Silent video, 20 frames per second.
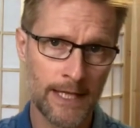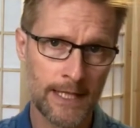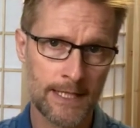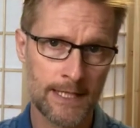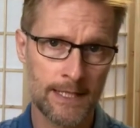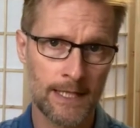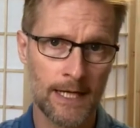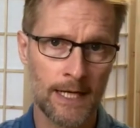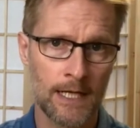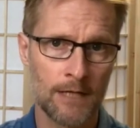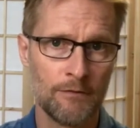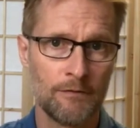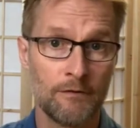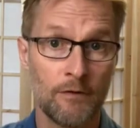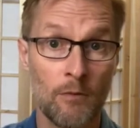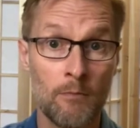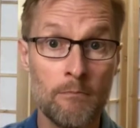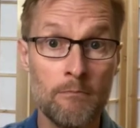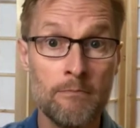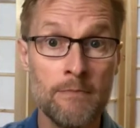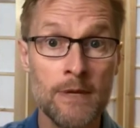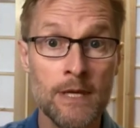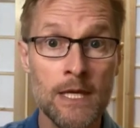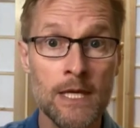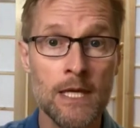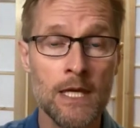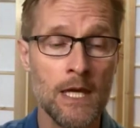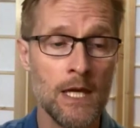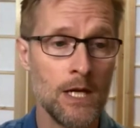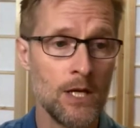started for
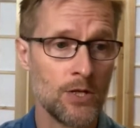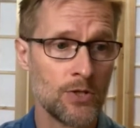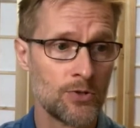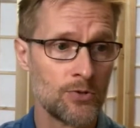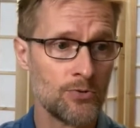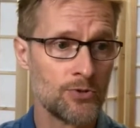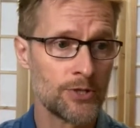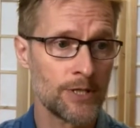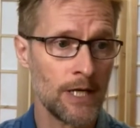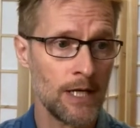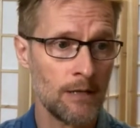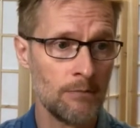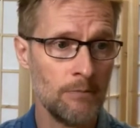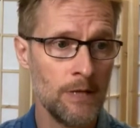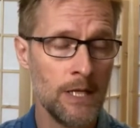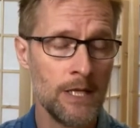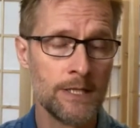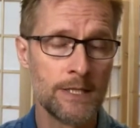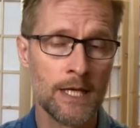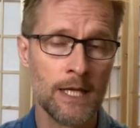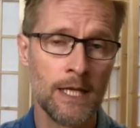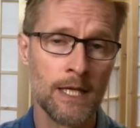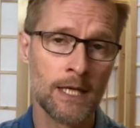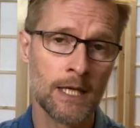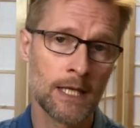me, to start meditating.